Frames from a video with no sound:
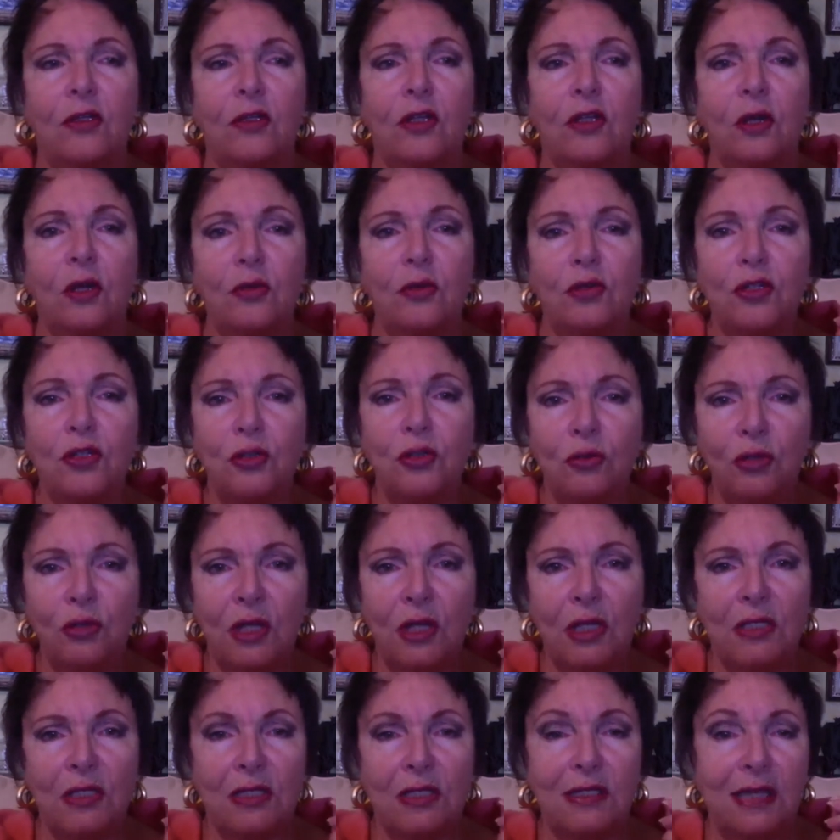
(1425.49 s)
Those two
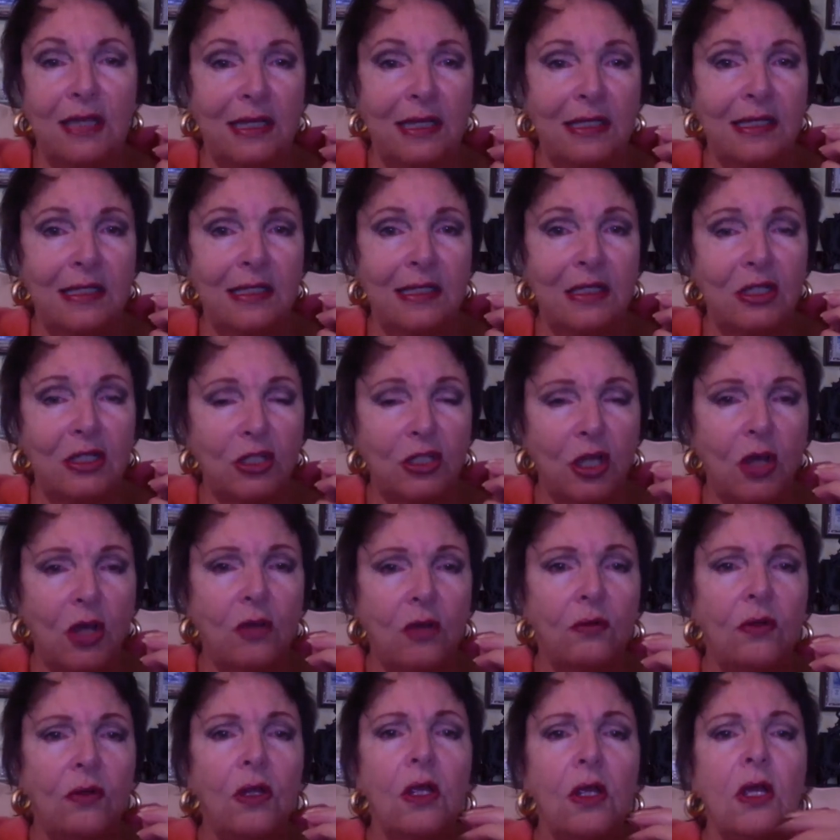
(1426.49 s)
things are set in
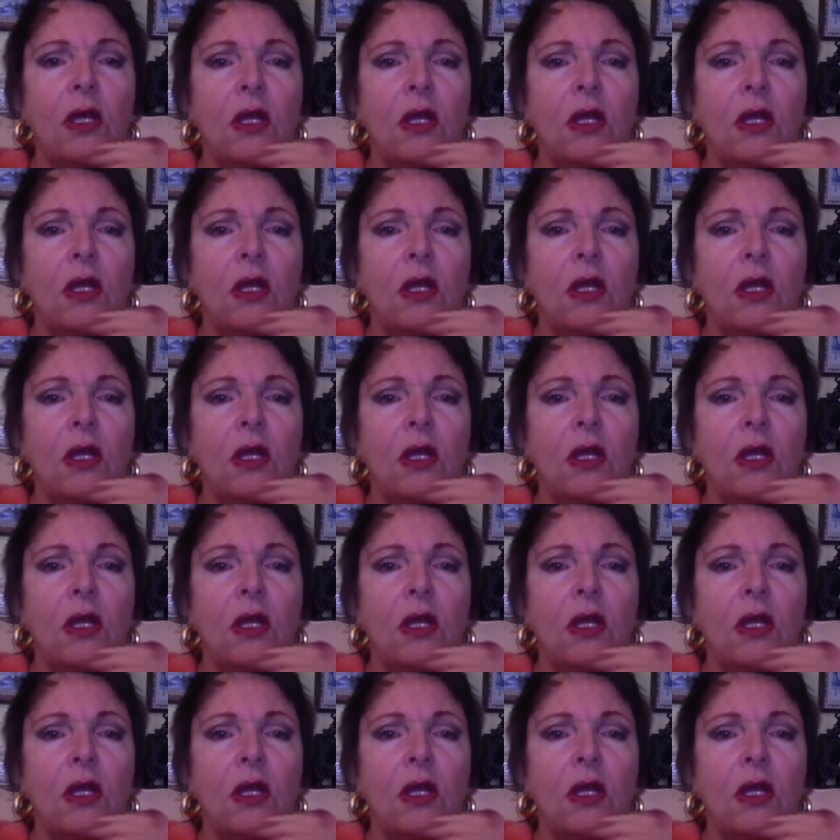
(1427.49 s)
stone.